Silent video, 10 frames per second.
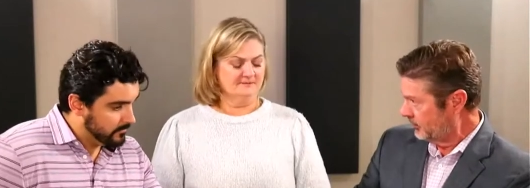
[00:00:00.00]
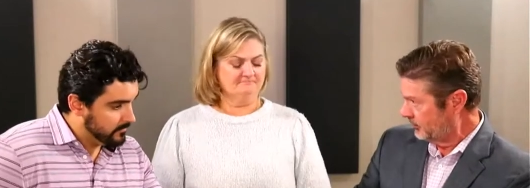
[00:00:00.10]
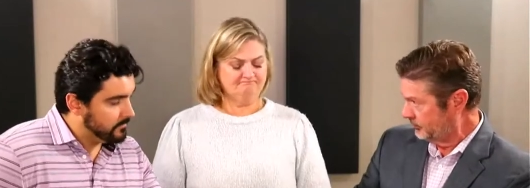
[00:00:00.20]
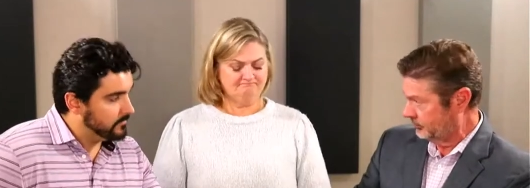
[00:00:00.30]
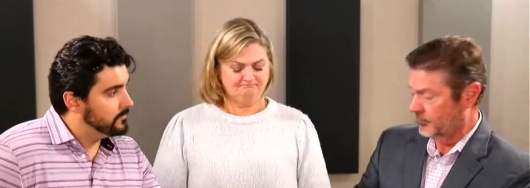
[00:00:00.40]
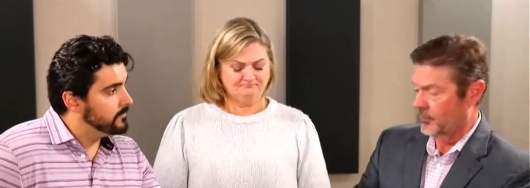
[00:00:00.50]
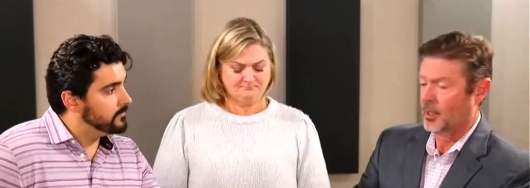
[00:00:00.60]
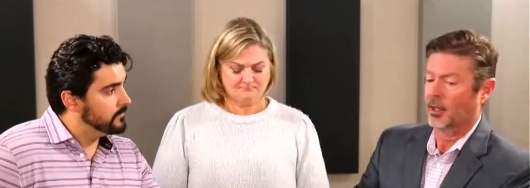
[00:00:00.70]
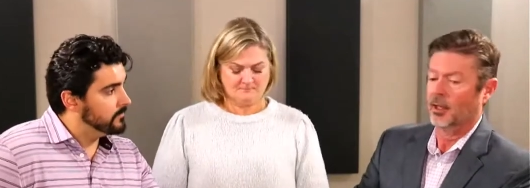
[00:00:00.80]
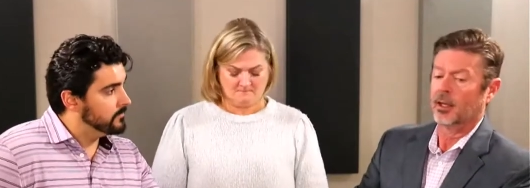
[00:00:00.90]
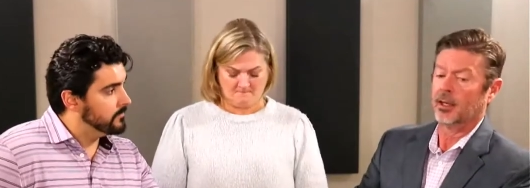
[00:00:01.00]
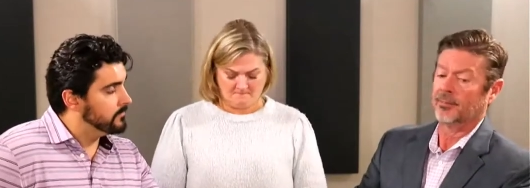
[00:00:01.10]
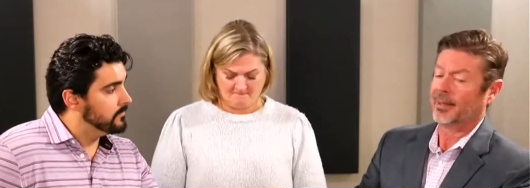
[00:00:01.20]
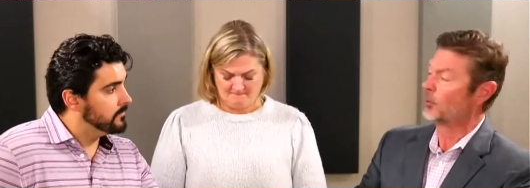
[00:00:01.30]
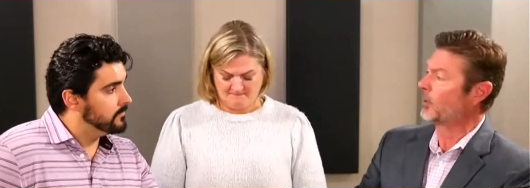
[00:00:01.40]
Speaker 1: Mhm. uh, they
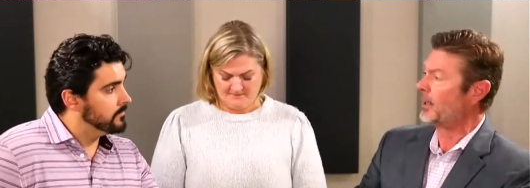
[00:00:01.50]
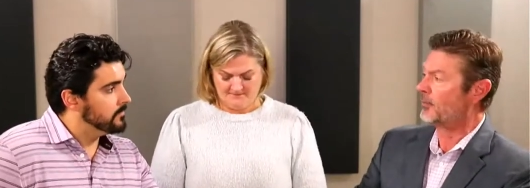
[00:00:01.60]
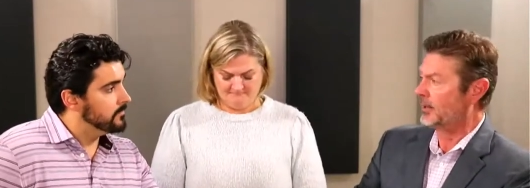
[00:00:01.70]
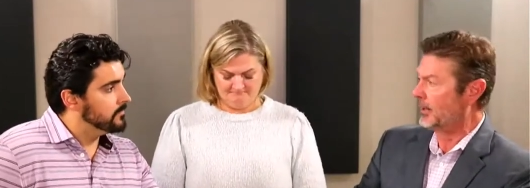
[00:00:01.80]
don't have it yet.